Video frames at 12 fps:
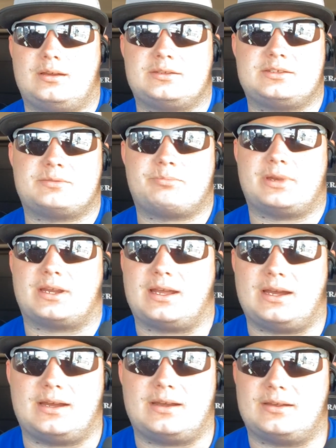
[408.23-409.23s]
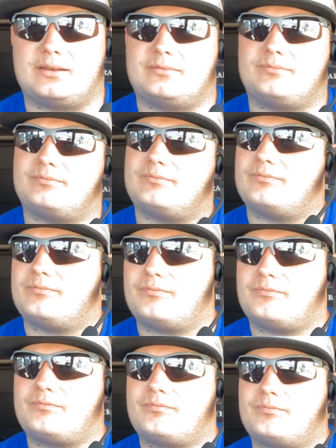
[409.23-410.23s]
just been kind of
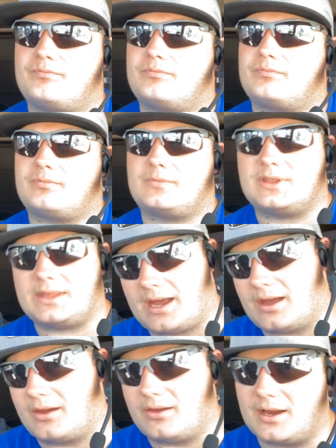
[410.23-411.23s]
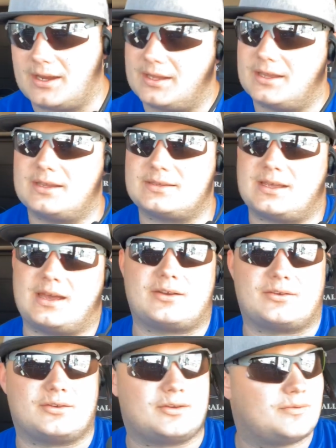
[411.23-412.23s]
down, I guess. I
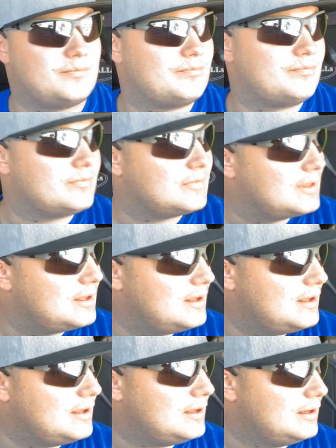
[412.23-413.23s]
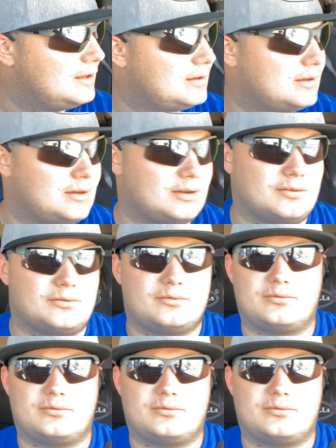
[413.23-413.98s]
don't know. You know,